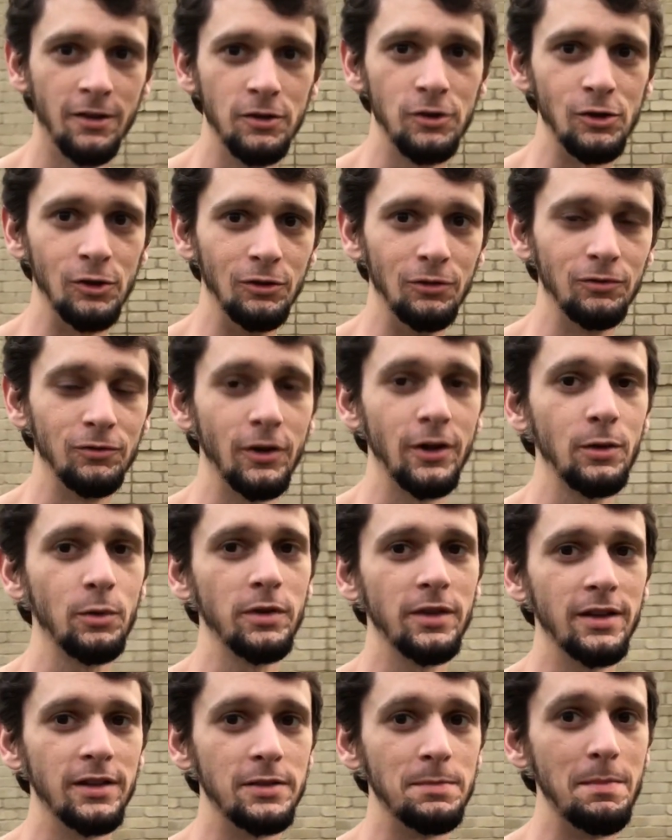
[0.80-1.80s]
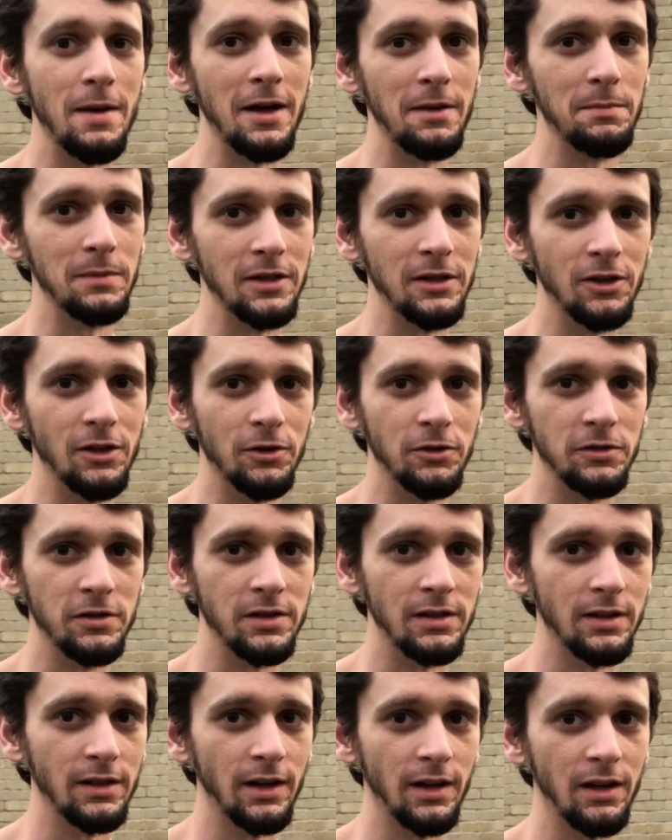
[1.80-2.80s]
So for anyone that's met me
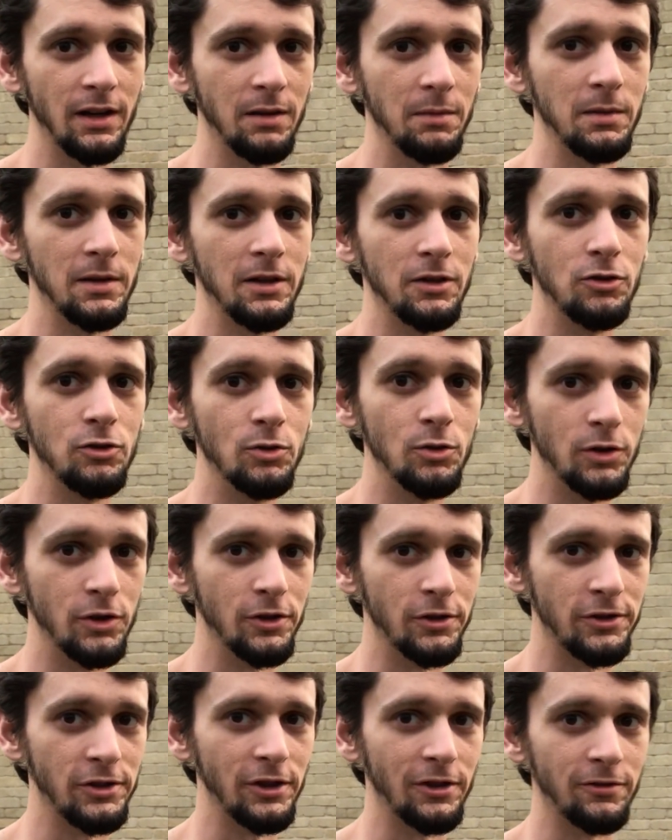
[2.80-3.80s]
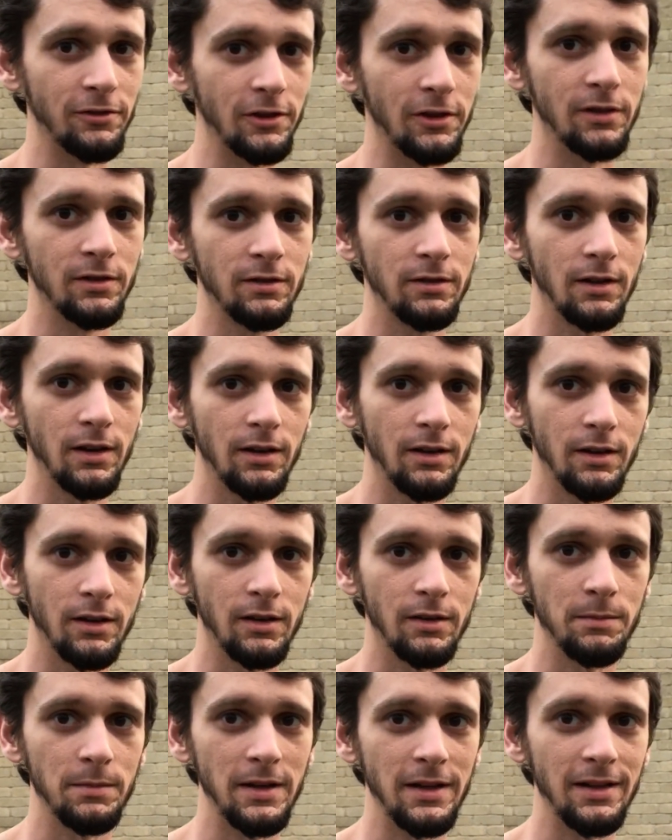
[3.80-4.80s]
knows that I am a do-it-yourselfer.
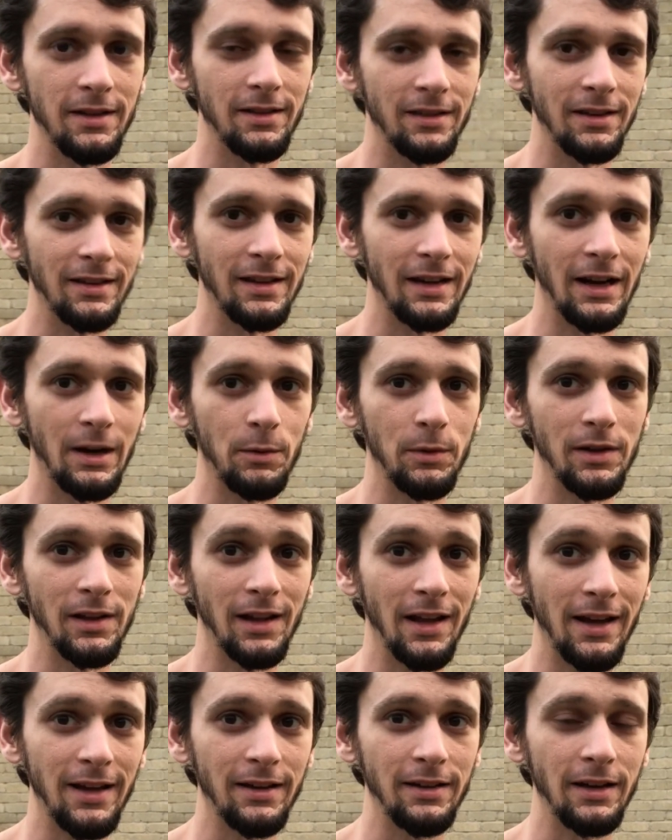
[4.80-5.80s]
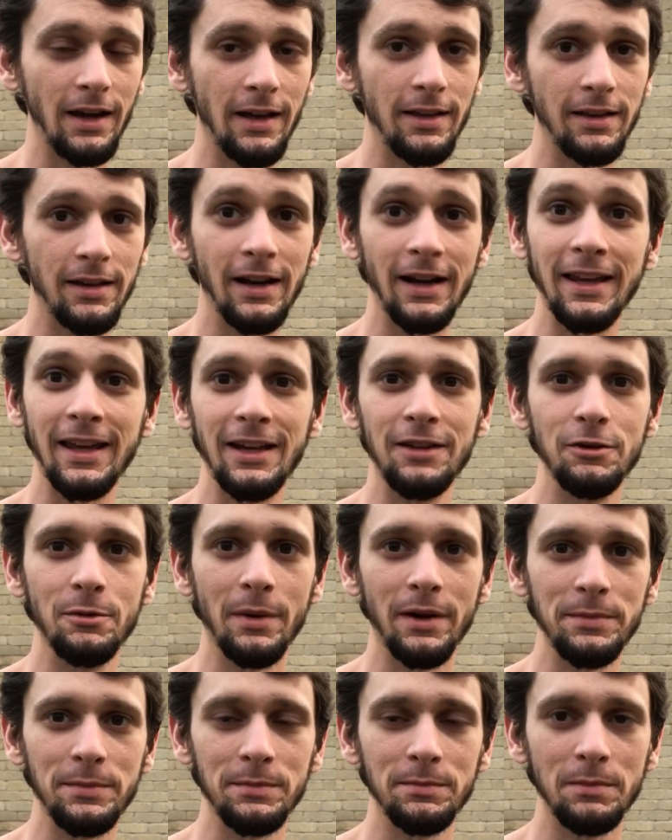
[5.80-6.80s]
Anything that I would like, I can't do
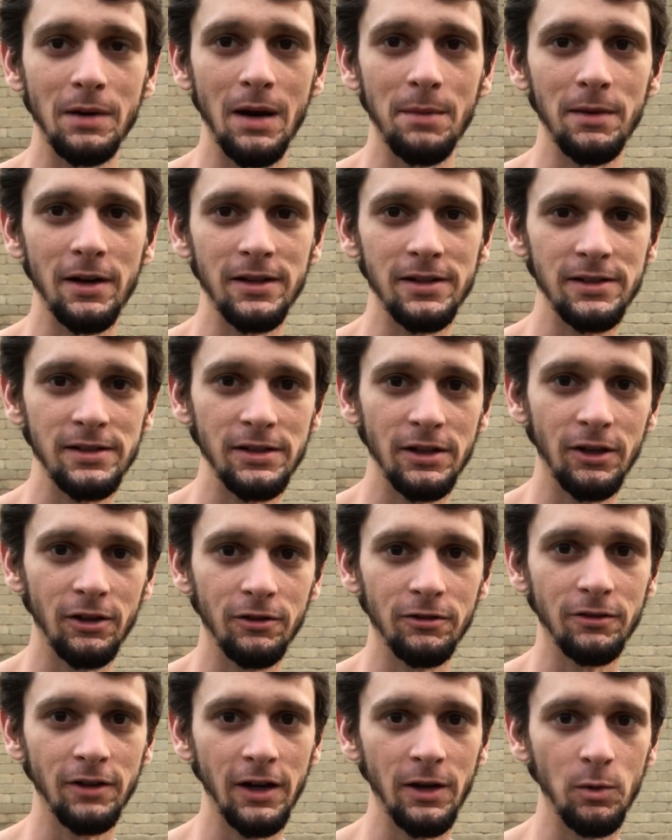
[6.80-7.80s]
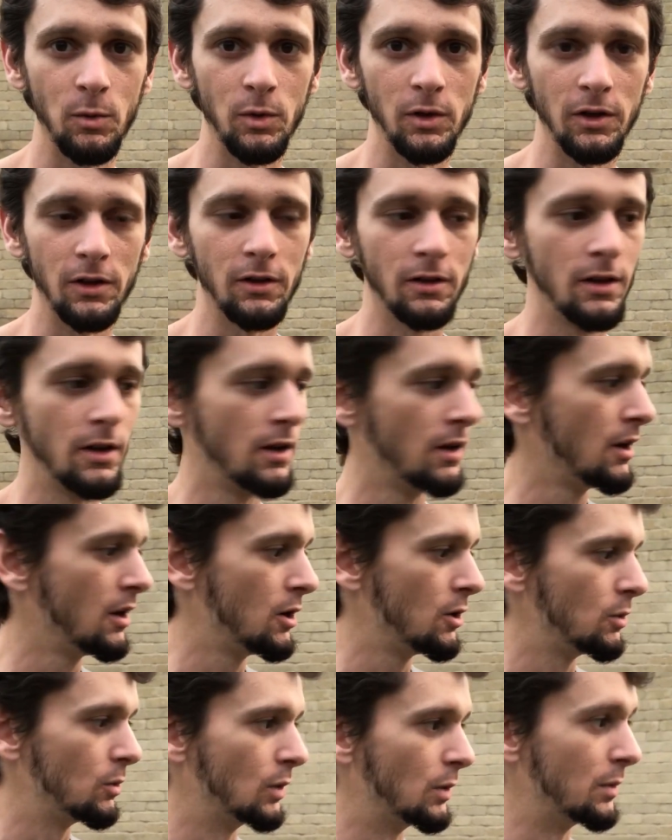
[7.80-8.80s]
mine by myself, I will.
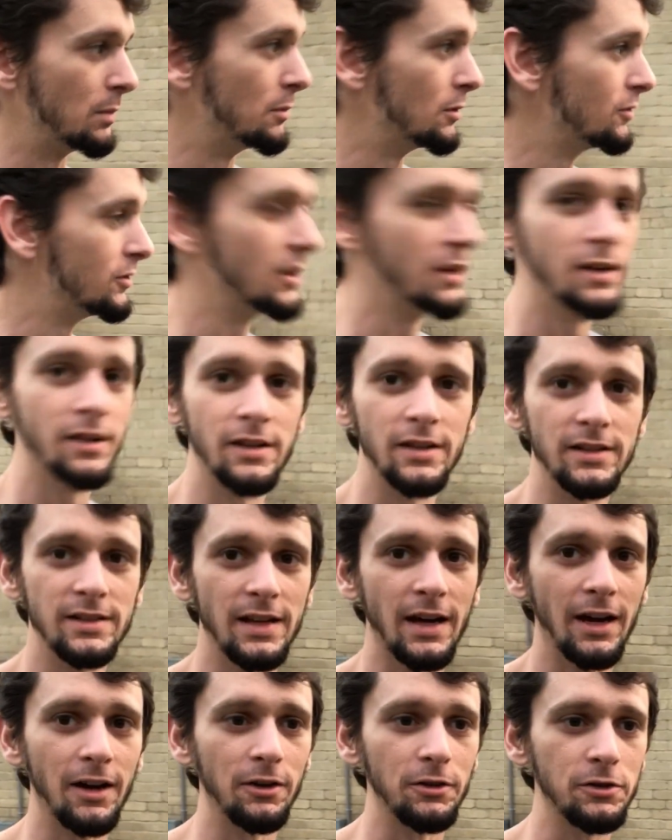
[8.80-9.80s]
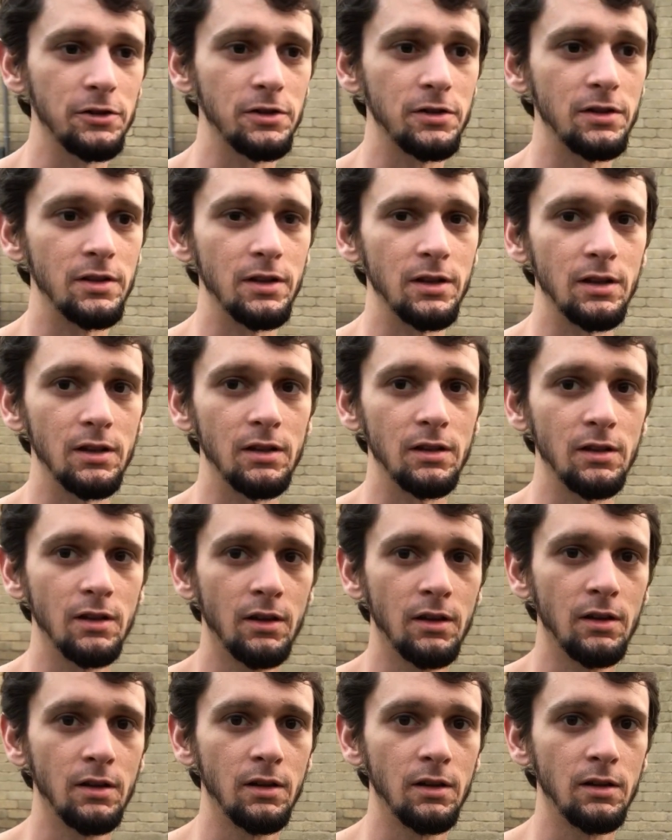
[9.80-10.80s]
When we moved into this house, the
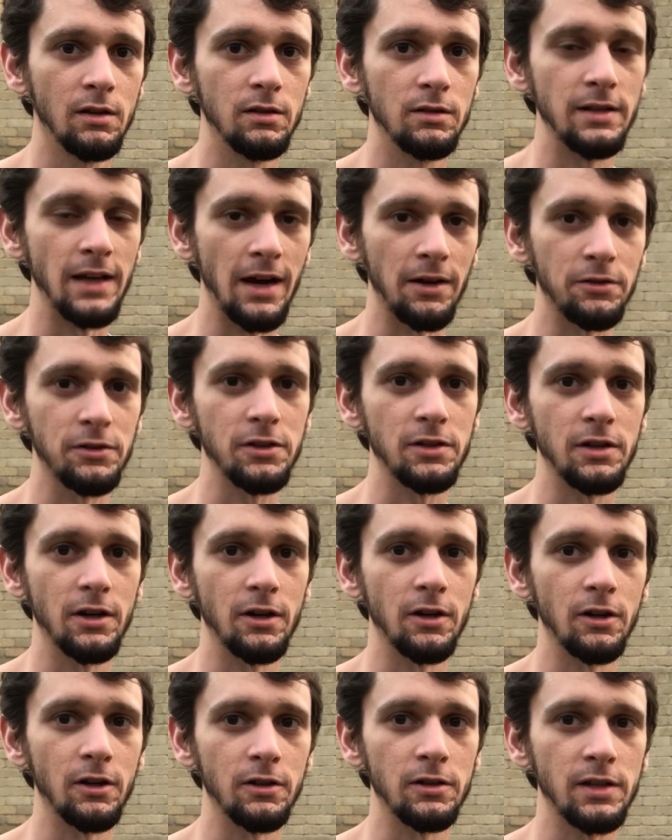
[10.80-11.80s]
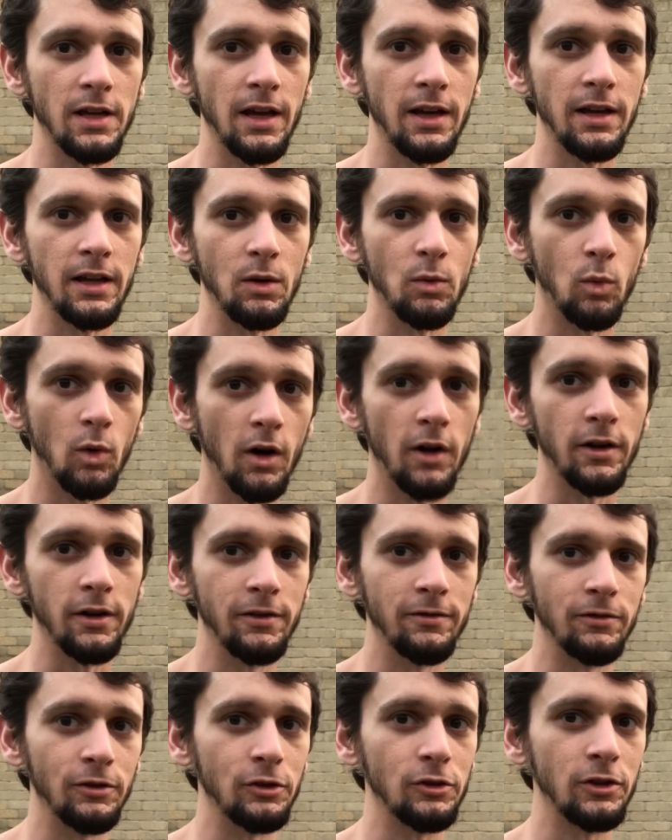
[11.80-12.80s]
downstairs had a water
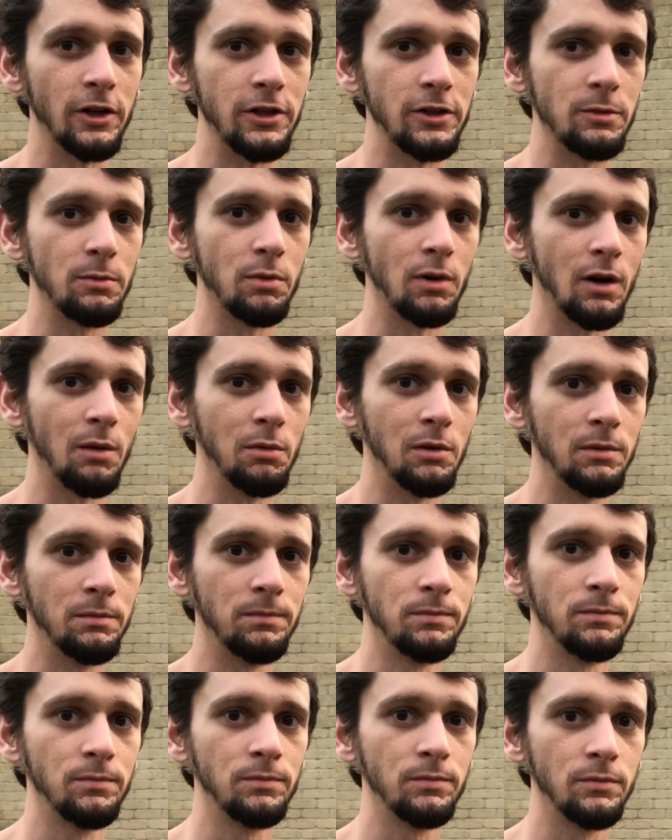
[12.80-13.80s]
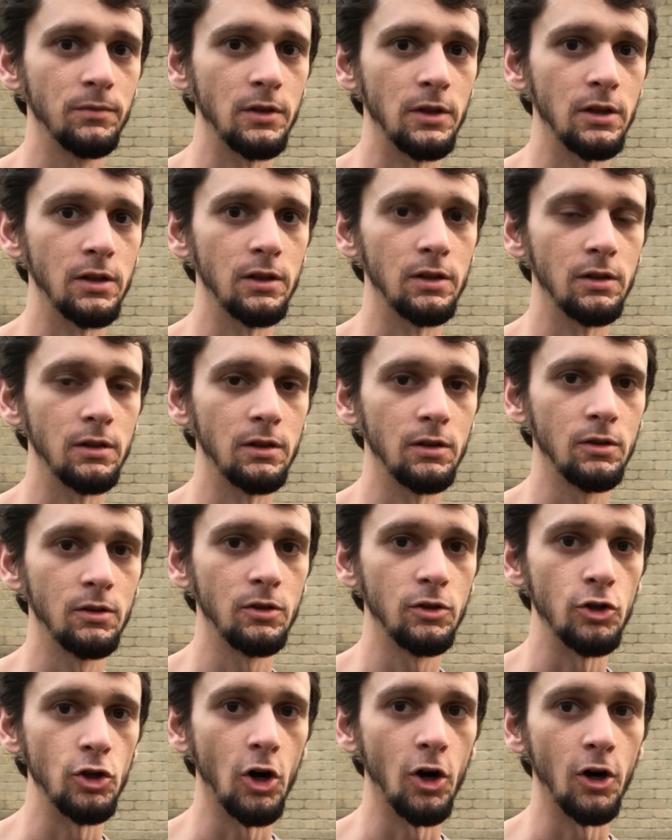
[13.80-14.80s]
infiltration problem.
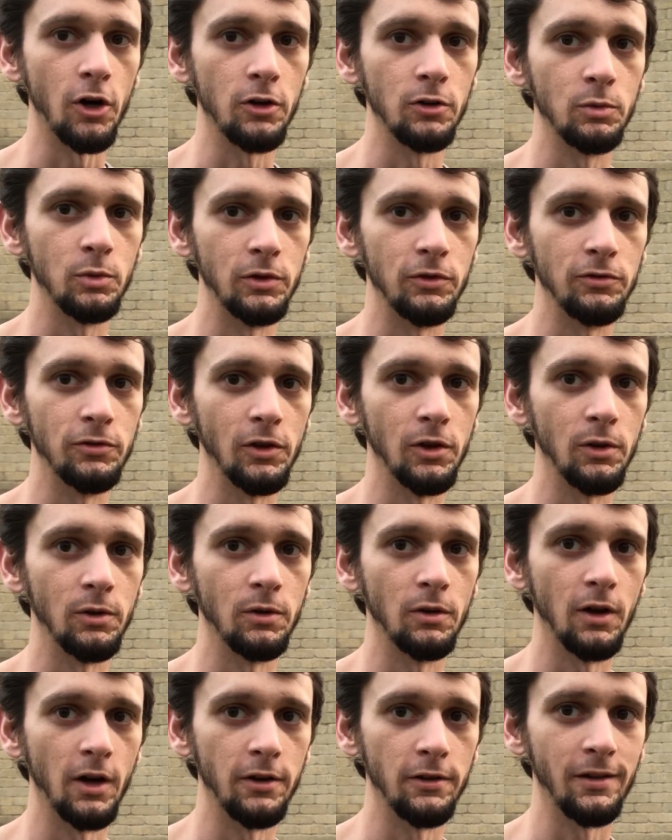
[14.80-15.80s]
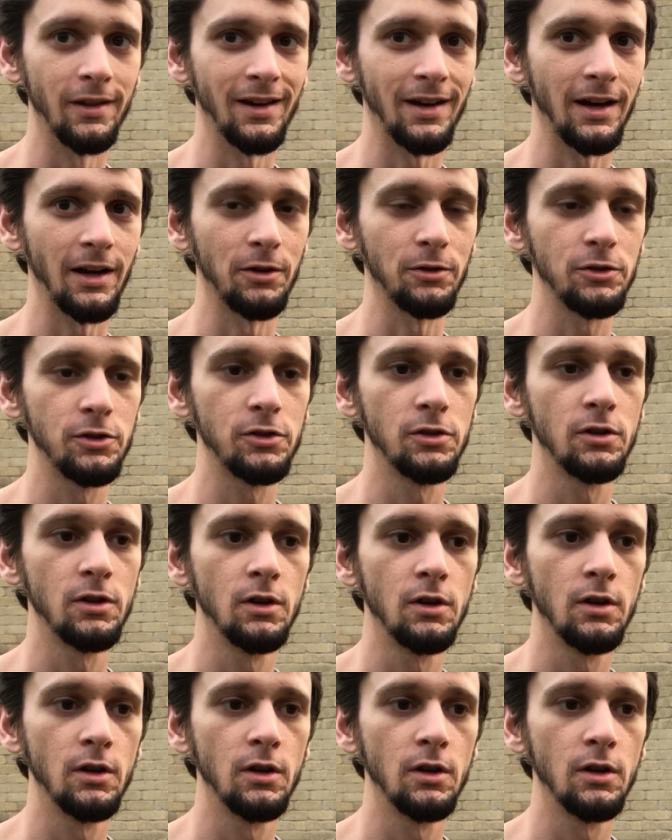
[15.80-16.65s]
The yard would flow under the house.